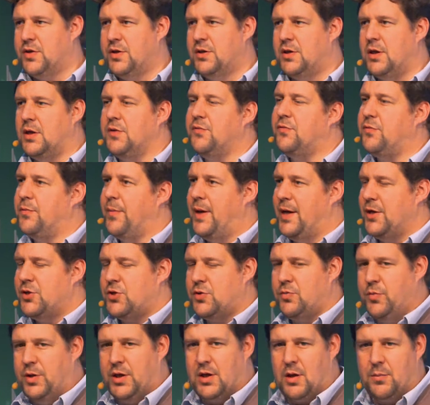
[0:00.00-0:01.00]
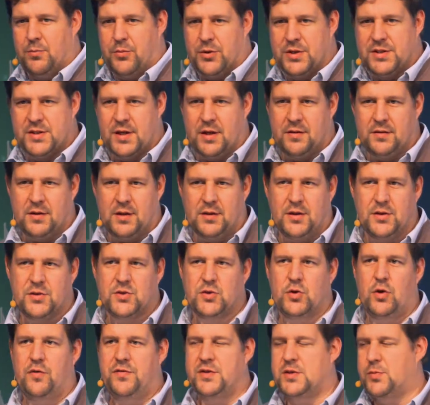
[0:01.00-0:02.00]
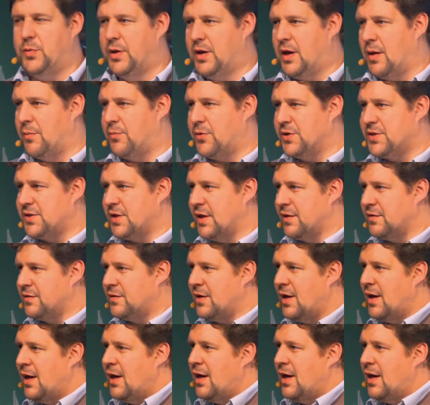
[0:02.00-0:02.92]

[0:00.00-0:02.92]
and the information we can present and the service we can present